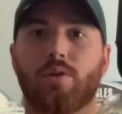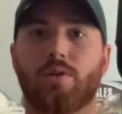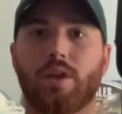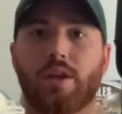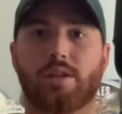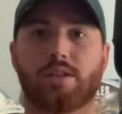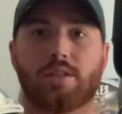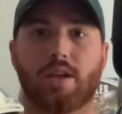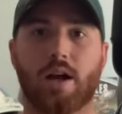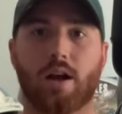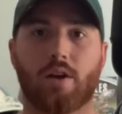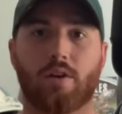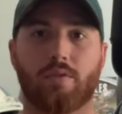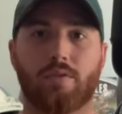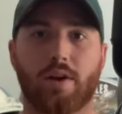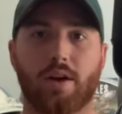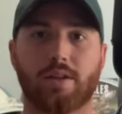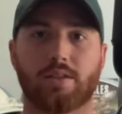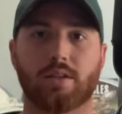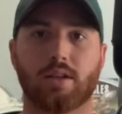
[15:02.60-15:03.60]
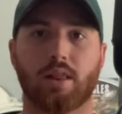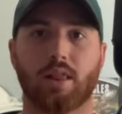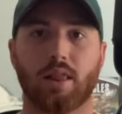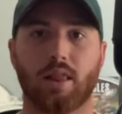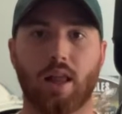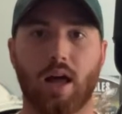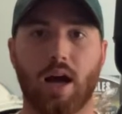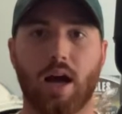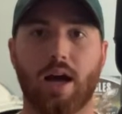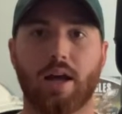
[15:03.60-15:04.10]
They sacrificed a
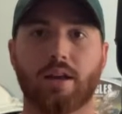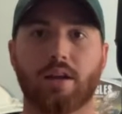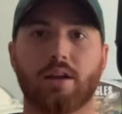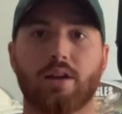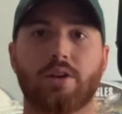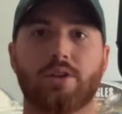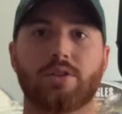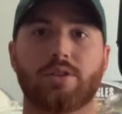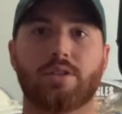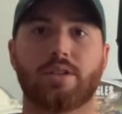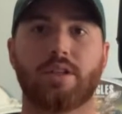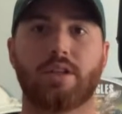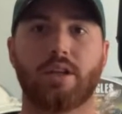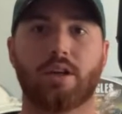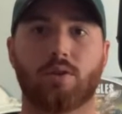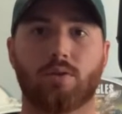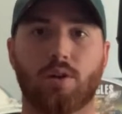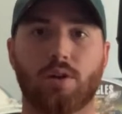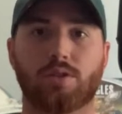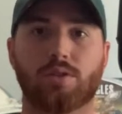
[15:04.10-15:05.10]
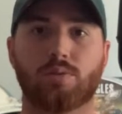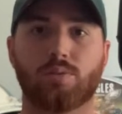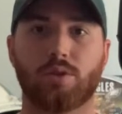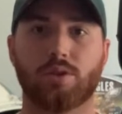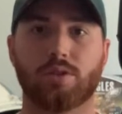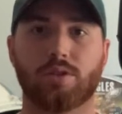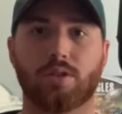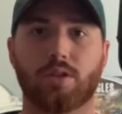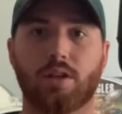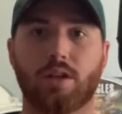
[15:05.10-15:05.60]
lot to get Russell
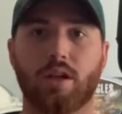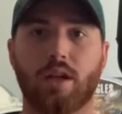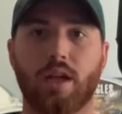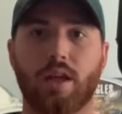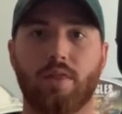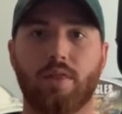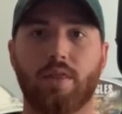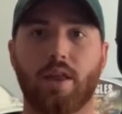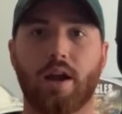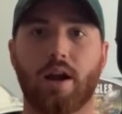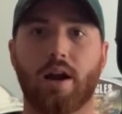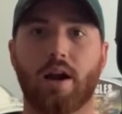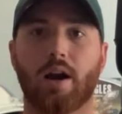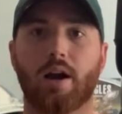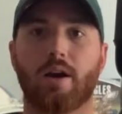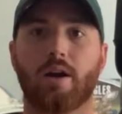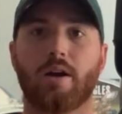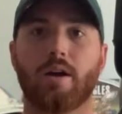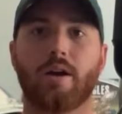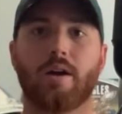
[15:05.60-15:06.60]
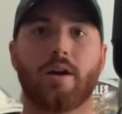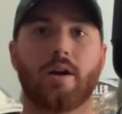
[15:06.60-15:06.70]
Wilson in there.